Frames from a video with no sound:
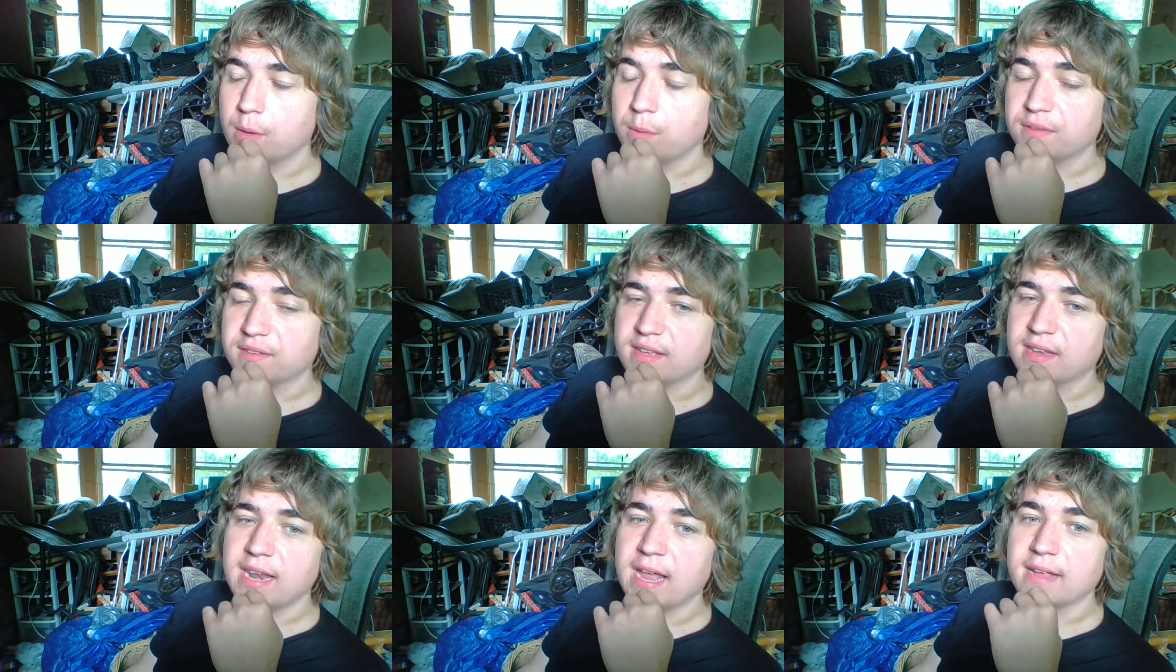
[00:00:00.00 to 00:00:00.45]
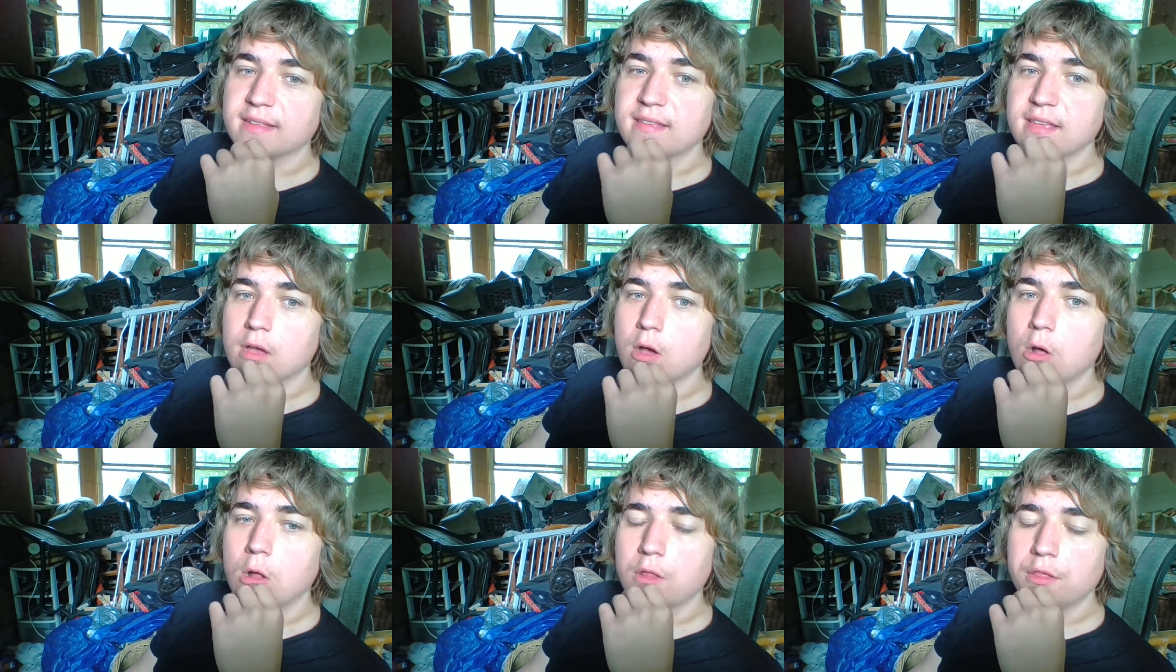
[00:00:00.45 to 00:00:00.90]
was connecting
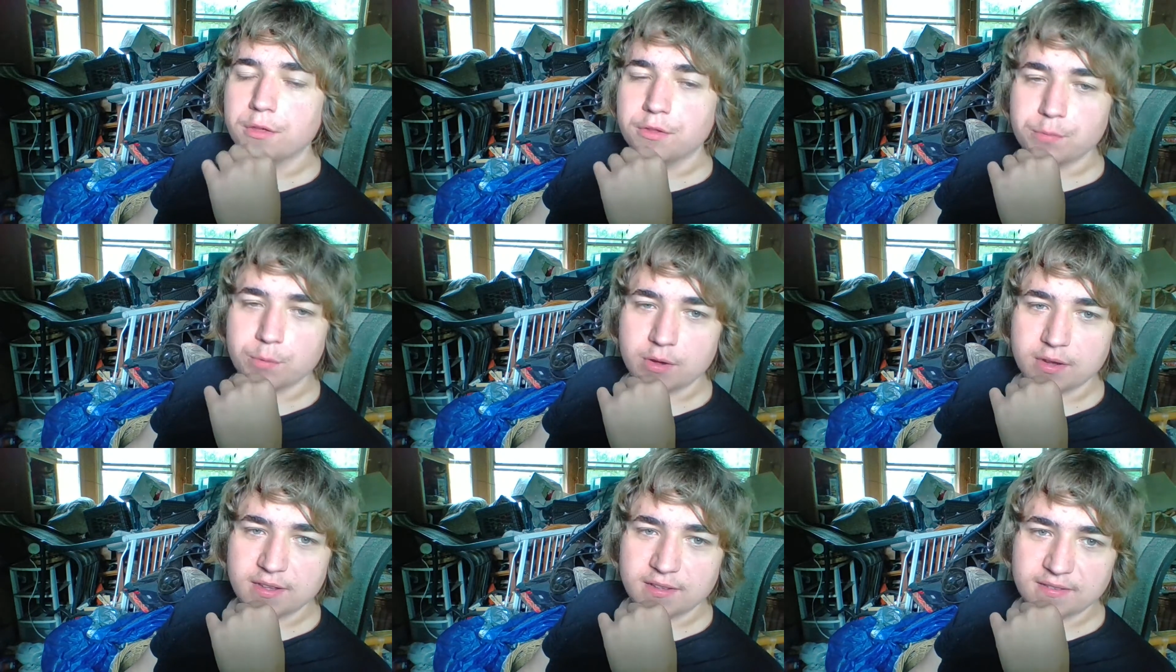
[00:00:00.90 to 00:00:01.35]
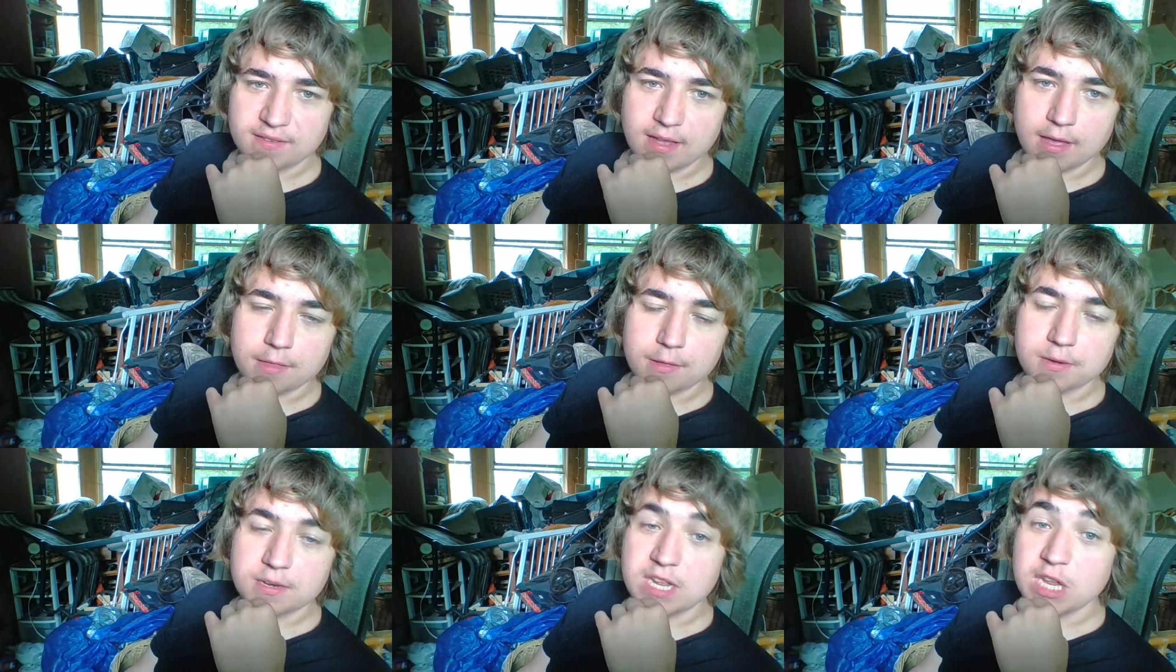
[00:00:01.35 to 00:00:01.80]
all those monkeys
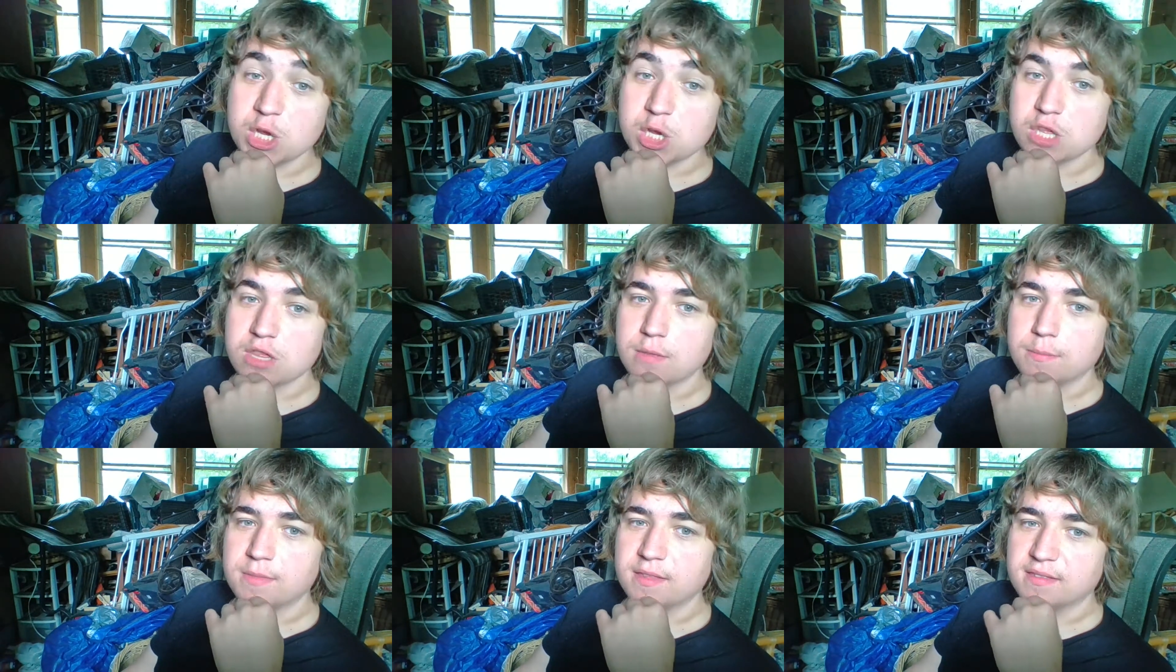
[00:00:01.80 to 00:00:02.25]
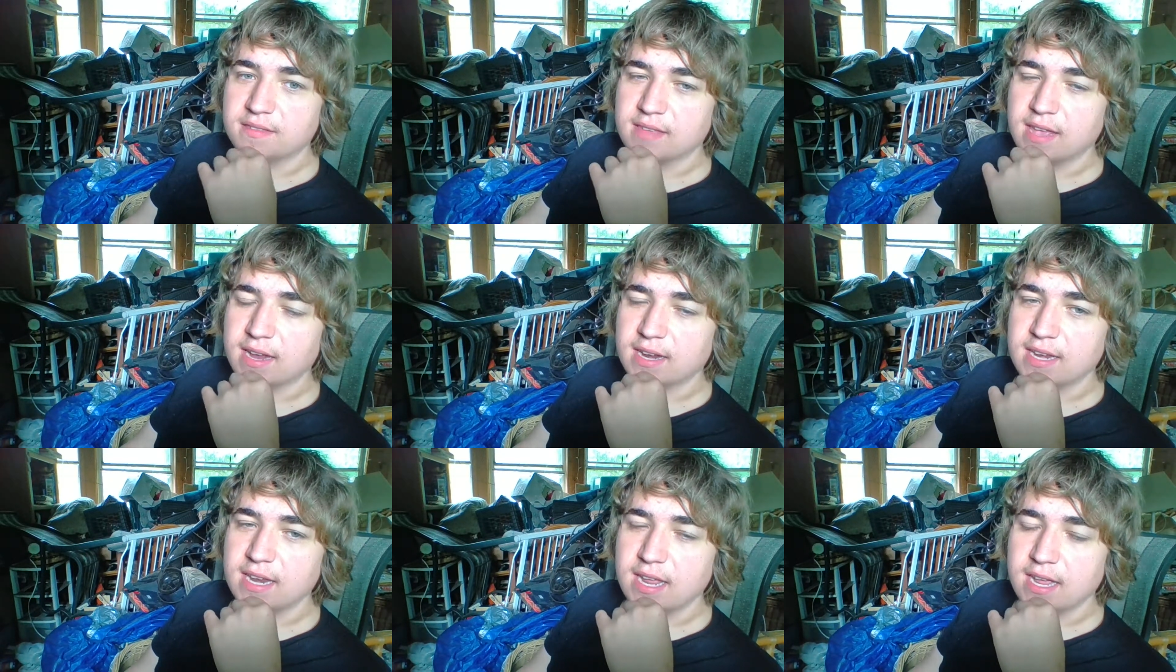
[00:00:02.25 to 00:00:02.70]
together, teaching them this
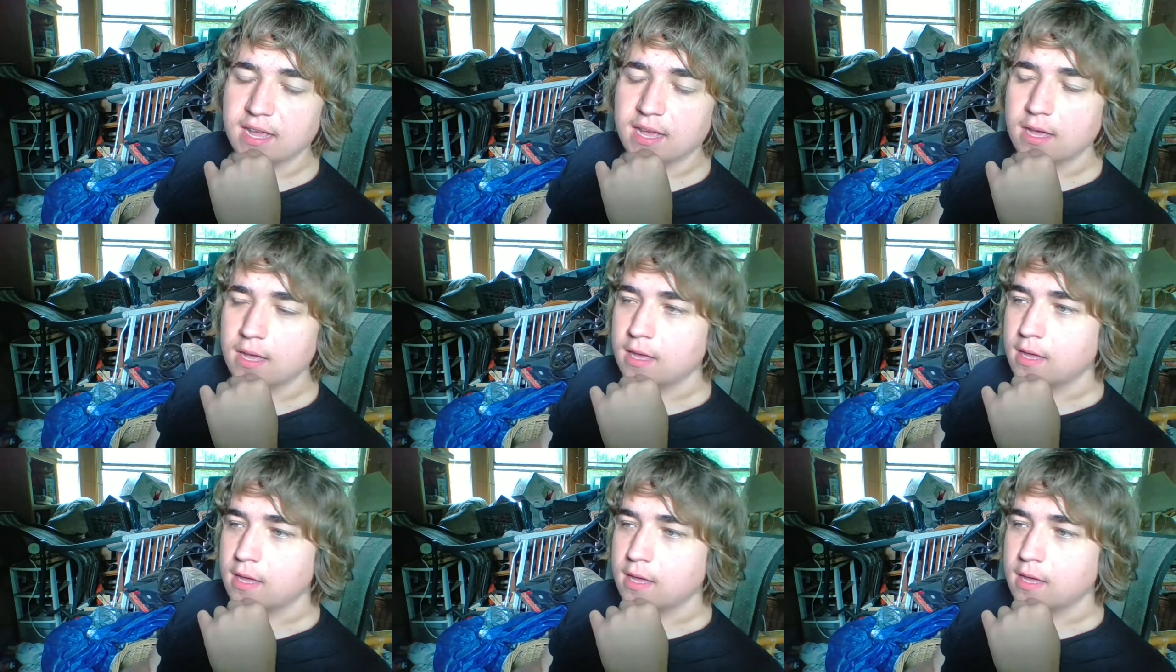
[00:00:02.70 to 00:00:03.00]
technique.